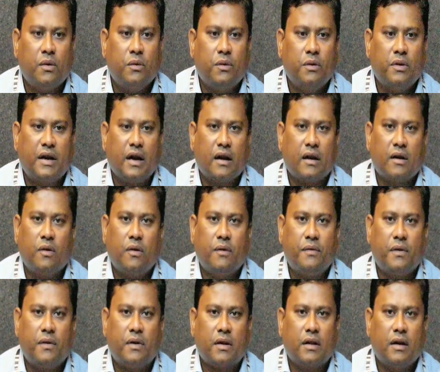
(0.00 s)
We can go
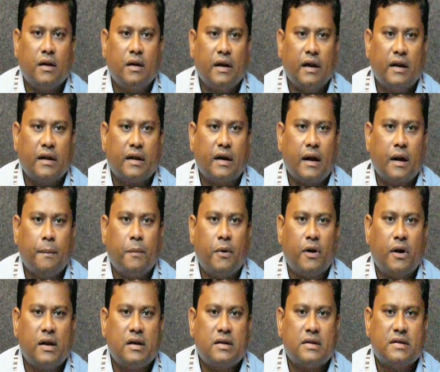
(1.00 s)
for the n-gram
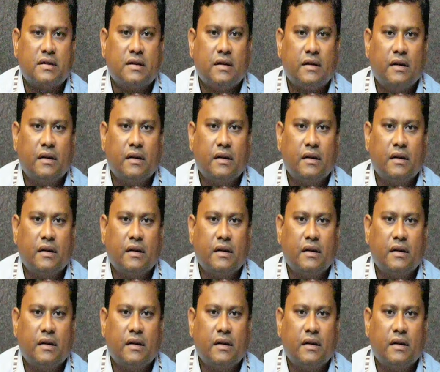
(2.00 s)
models.